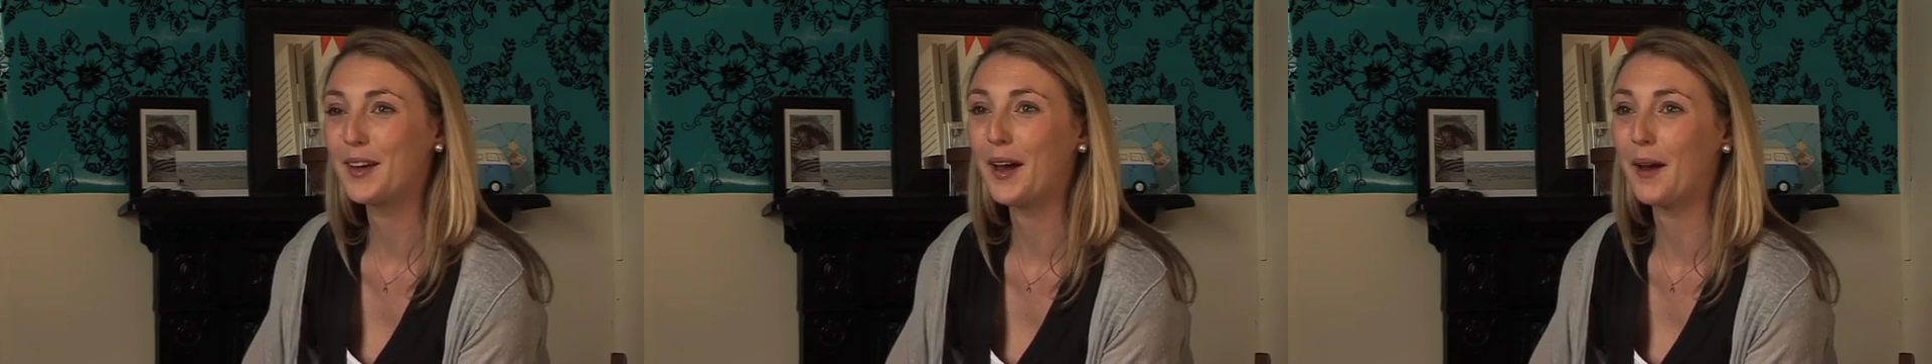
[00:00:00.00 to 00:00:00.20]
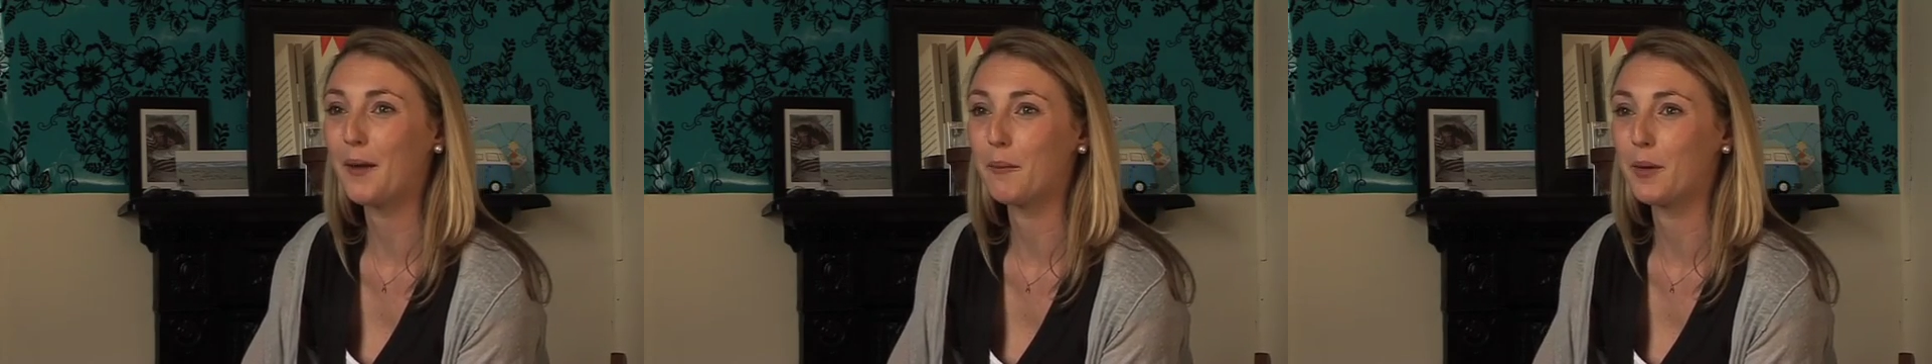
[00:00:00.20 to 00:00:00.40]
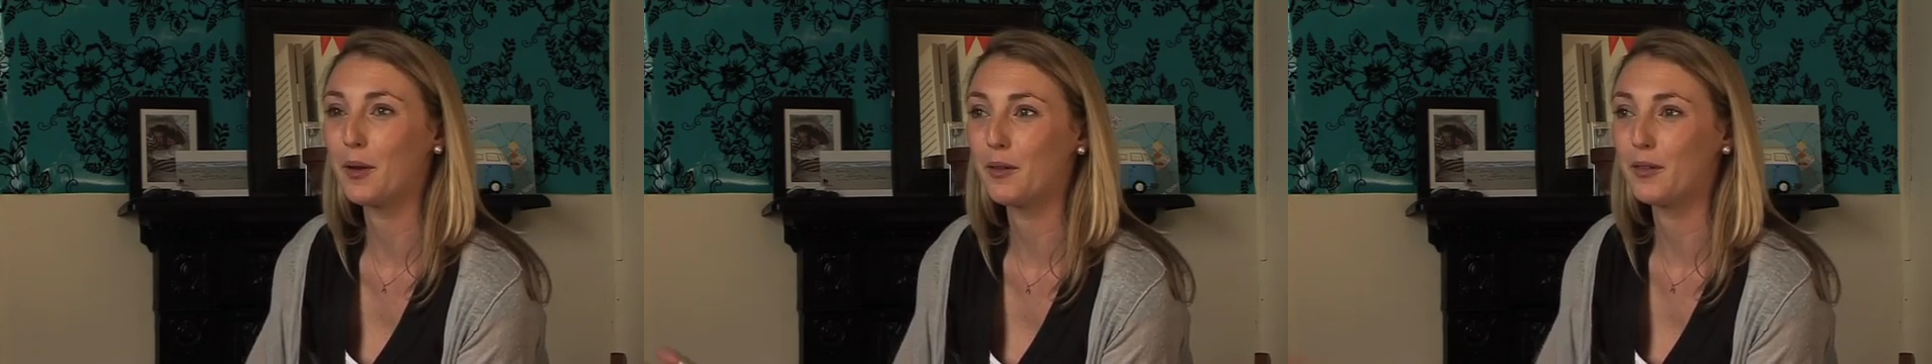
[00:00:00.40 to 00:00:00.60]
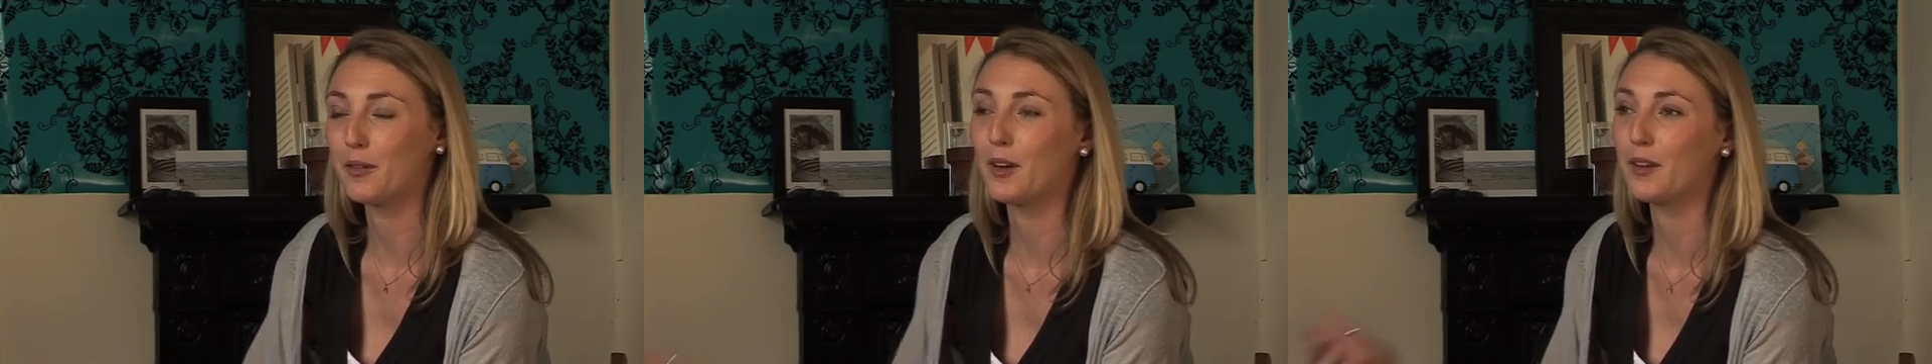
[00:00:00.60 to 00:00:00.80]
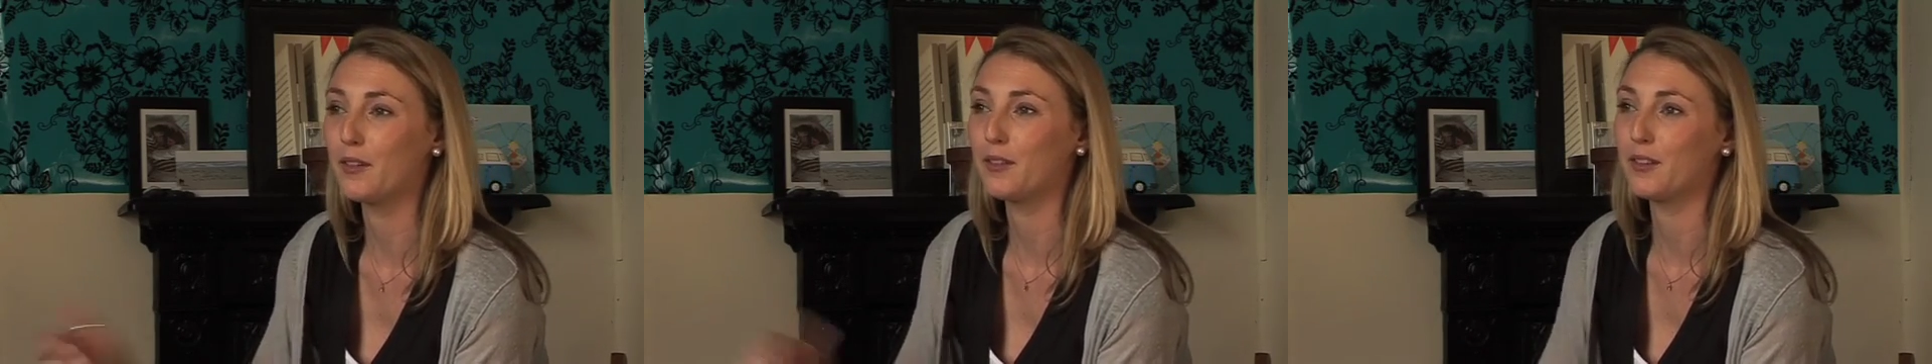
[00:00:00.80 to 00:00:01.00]
of
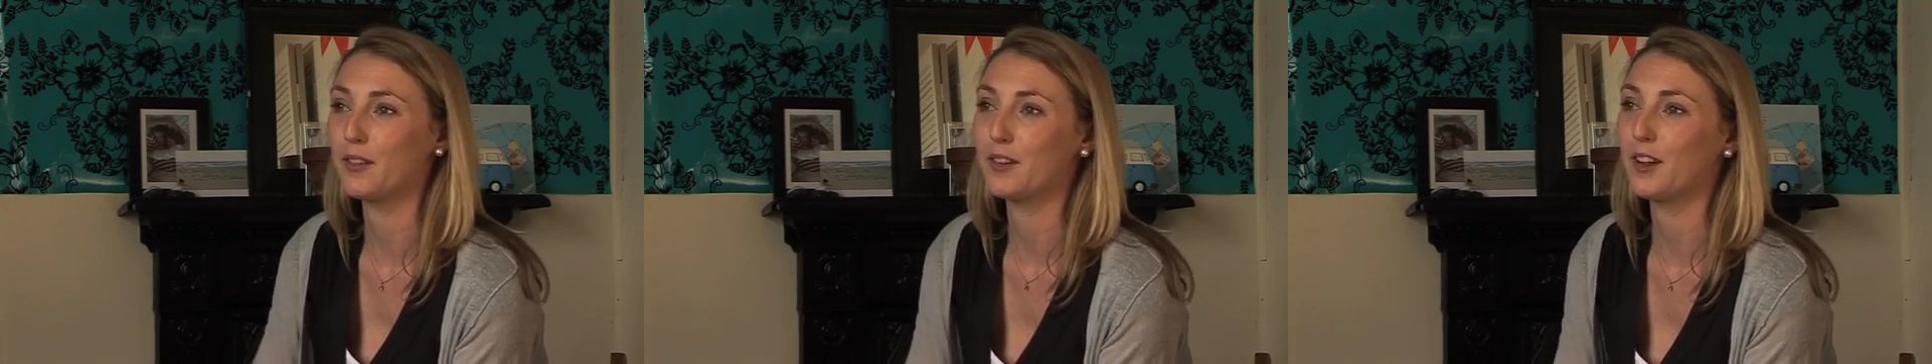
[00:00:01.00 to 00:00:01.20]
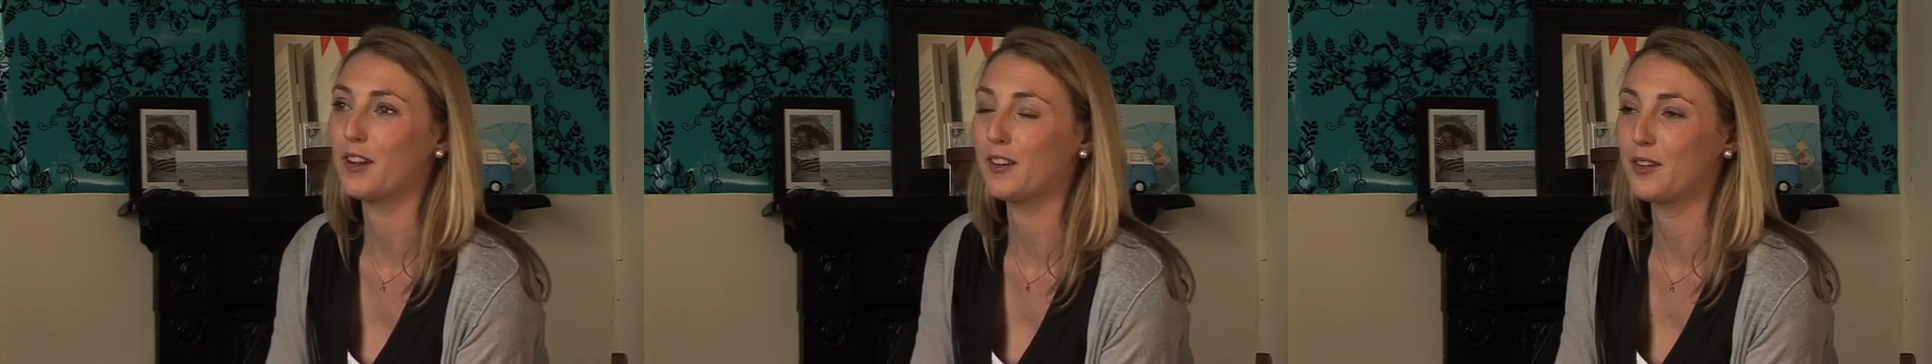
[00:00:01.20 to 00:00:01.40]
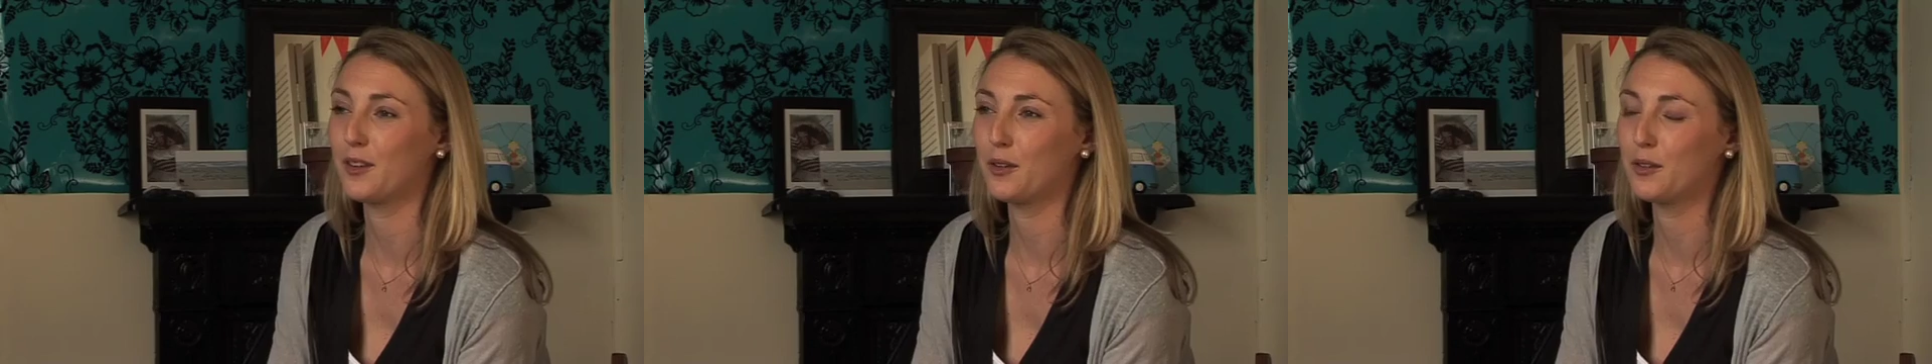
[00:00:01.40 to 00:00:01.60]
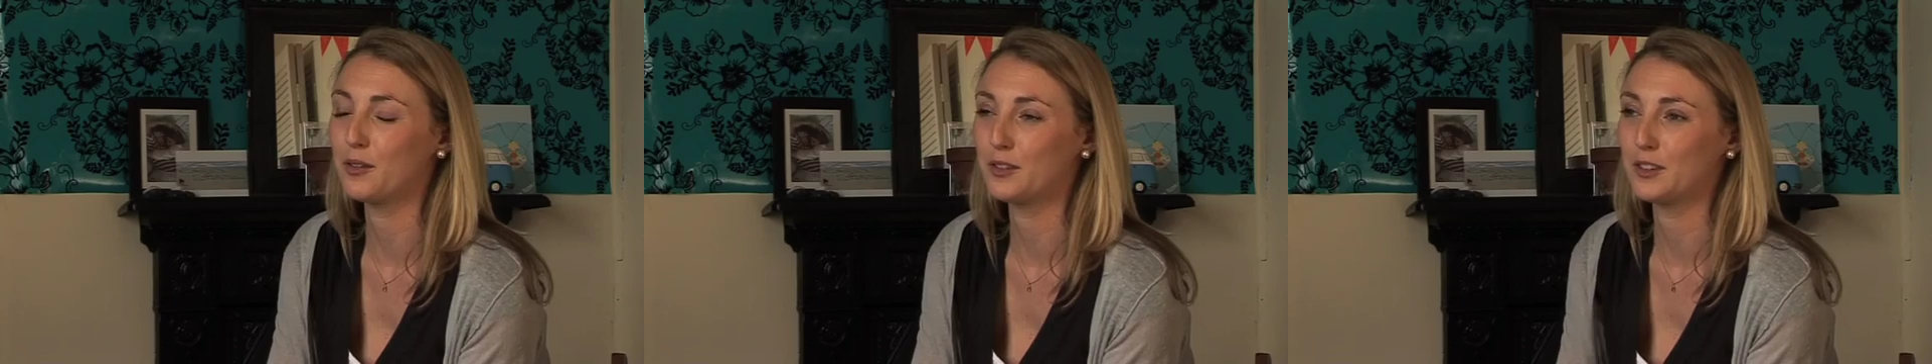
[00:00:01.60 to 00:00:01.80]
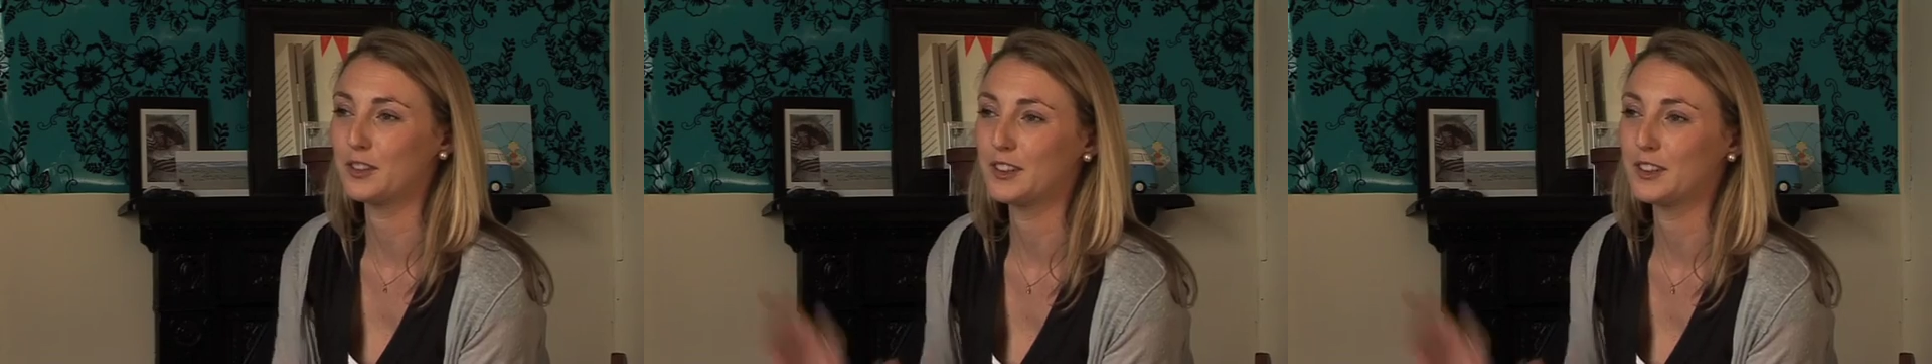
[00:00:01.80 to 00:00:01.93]
a sort of